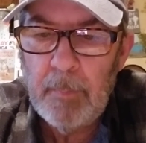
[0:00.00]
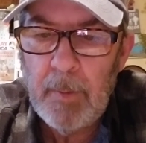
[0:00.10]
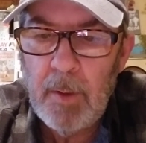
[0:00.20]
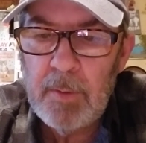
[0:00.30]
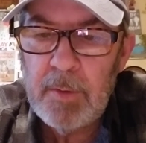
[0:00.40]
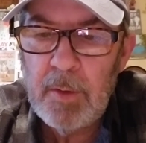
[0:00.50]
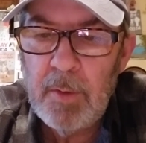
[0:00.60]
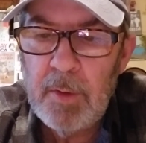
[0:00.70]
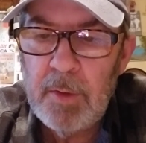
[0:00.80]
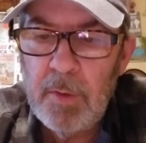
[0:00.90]
Also,
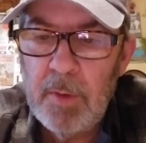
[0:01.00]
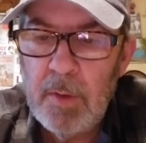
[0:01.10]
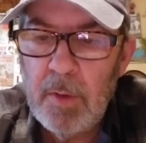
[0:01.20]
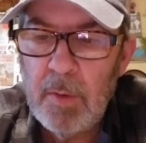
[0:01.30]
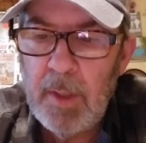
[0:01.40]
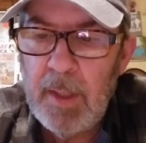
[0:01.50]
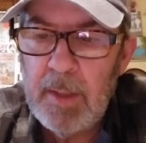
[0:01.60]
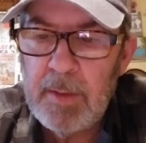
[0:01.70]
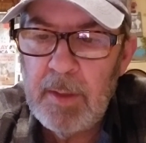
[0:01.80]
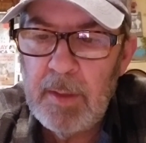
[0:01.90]
her two-year-old
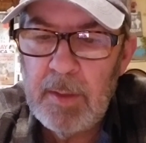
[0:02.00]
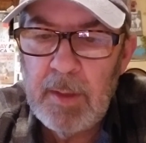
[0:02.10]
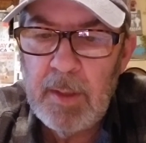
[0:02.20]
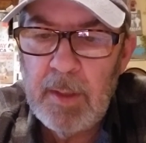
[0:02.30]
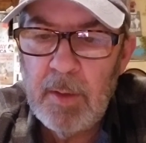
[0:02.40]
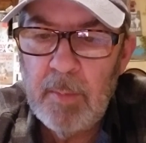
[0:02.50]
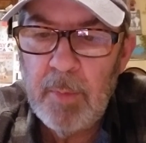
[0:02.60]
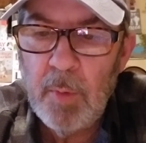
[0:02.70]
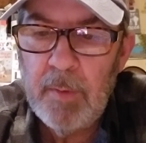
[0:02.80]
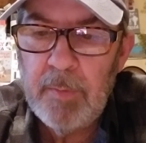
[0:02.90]
has it and her
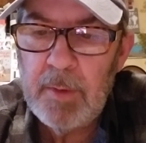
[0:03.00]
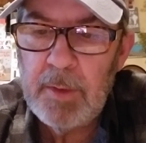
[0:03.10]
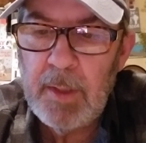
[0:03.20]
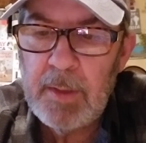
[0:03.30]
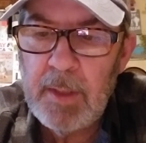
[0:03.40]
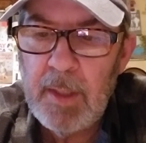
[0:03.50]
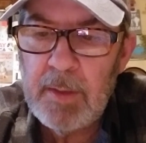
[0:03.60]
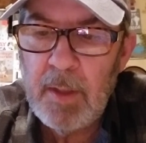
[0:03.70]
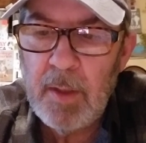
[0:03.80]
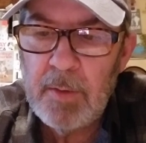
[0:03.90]
boyfriend Jesse
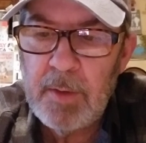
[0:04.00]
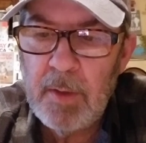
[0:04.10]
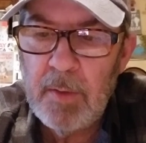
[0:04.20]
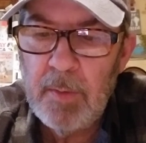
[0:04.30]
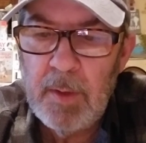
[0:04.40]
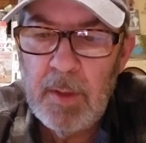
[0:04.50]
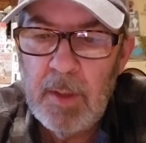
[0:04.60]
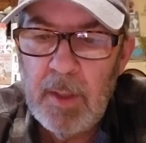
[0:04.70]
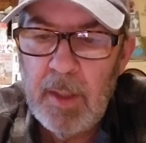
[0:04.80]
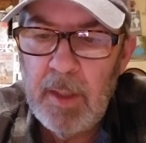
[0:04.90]
has it also.
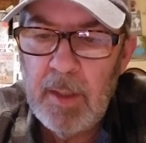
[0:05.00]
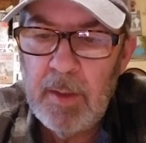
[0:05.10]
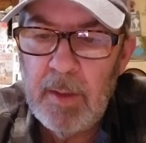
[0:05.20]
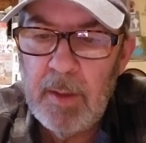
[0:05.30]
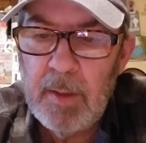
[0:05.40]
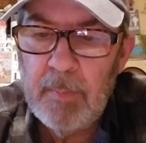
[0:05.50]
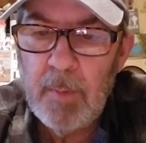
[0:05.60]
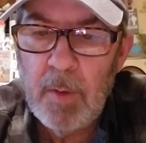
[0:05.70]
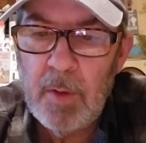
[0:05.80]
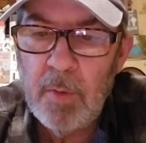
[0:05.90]
And uh,
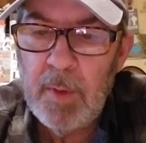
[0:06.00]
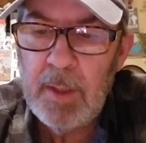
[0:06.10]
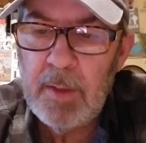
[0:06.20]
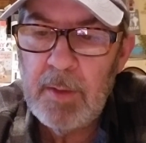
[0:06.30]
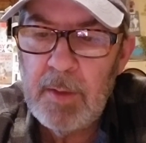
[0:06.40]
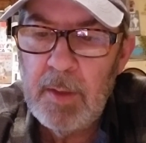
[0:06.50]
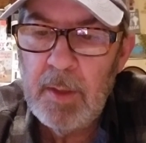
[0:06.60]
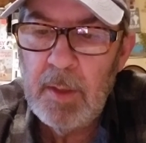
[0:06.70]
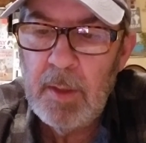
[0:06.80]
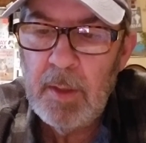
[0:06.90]
Karina's
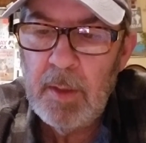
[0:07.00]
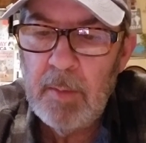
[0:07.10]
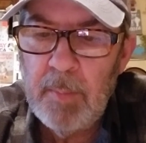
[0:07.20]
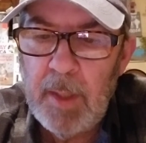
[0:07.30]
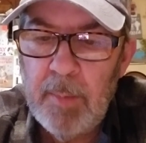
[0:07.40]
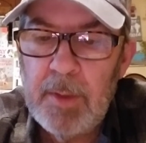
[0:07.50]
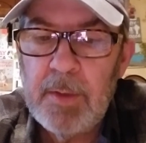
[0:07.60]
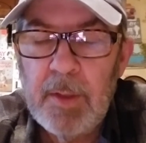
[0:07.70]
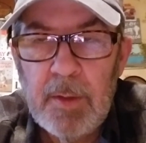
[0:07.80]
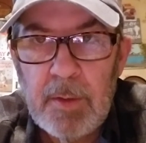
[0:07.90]
baby
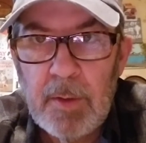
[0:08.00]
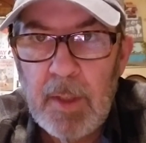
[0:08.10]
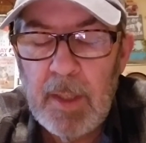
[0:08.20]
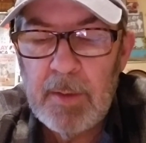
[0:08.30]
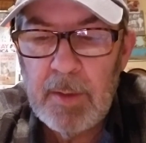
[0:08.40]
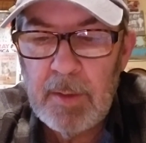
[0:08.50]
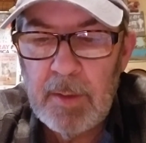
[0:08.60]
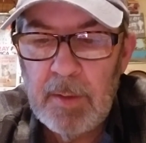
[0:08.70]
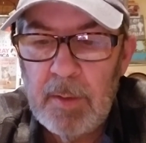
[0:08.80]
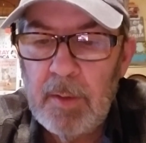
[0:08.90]
sister has it
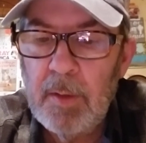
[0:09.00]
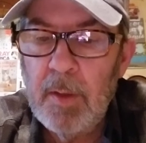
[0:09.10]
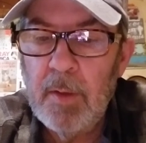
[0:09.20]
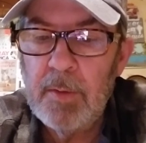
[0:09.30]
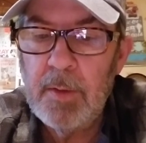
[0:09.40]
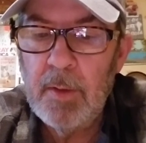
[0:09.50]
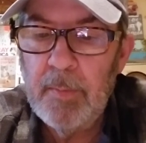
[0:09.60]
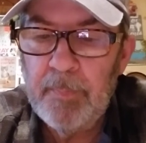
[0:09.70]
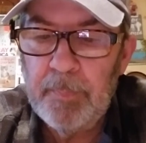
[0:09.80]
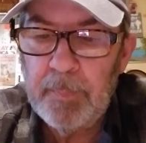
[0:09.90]

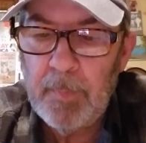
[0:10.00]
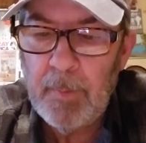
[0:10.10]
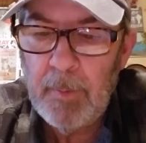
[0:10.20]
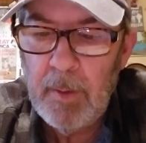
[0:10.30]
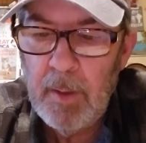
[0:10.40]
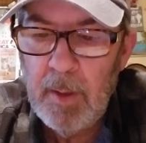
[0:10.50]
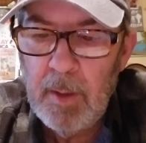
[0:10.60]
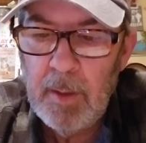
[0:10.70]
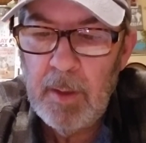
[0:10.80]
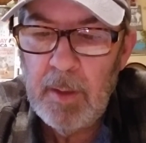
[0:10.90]
also.
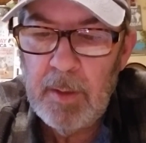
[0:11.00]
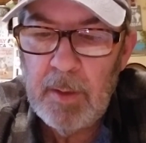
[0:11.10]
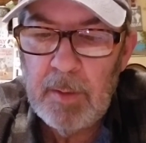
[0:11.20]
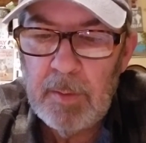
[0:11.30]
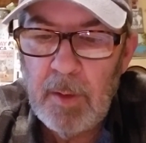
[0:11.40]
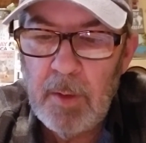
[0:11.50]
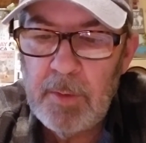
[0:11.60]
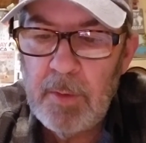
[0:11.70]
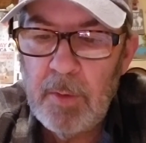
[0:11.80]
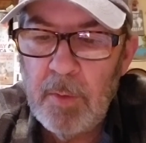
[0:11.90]
And uh,
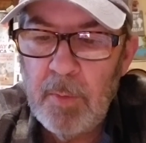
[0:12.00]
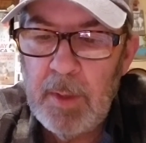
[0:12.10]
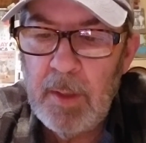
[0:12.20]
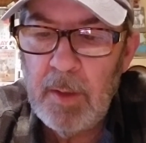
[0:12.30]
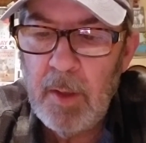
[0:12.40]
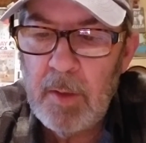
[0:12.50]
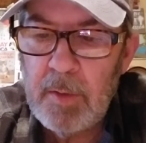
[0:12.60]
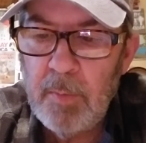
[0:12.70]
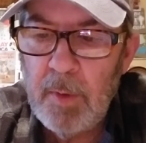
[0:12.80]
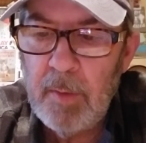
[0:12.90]
also Karina
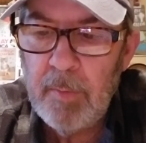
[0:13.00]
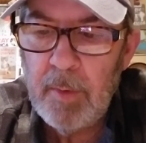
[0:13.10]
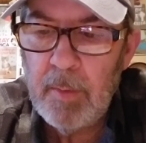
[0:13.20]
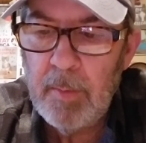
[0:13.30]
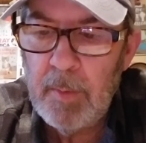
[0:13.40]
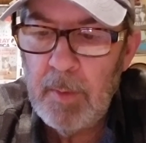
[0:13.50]
lost one of her